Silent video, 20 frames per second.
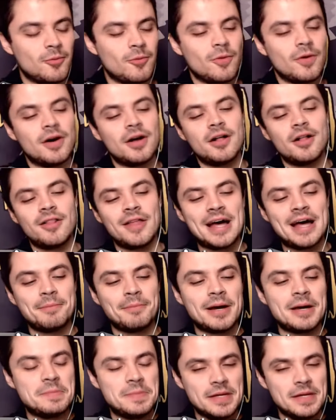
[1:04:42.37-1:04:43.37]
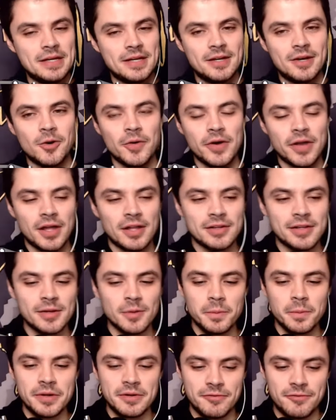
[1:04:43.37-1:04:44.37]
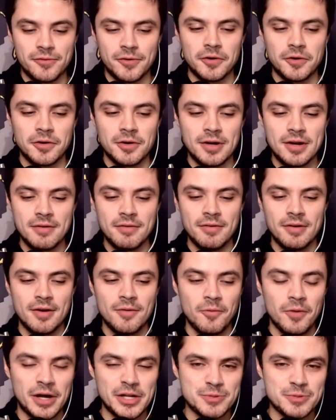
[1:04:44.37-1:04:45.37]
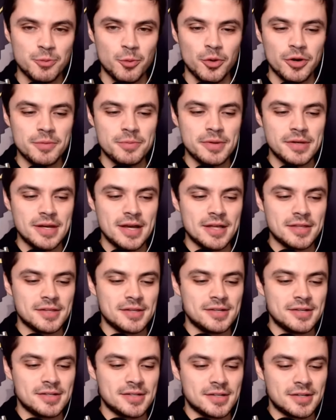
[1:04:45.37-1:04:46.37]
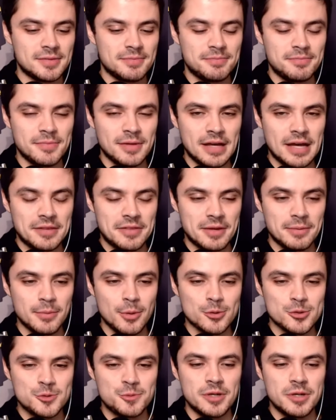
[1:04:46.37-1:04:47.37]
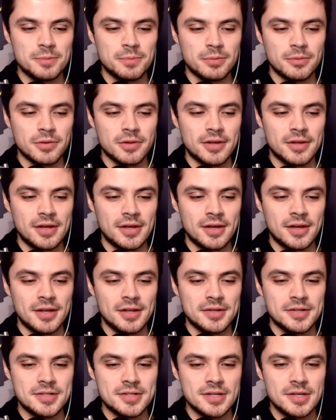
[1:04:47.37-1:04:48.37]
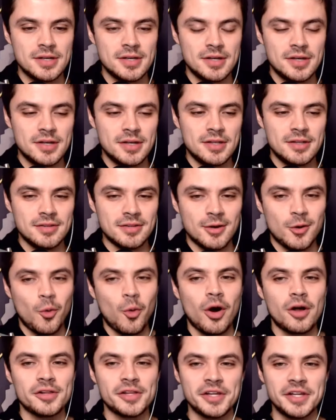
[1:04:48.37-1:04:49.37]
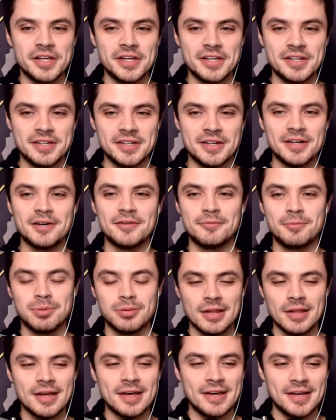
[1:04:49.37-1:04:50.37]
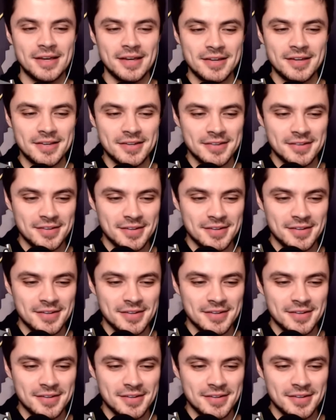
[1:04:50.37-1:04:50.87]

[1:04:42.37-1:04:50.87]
Well, that might be going a little bit far. I watch more NBA than I think most people, and the quality of play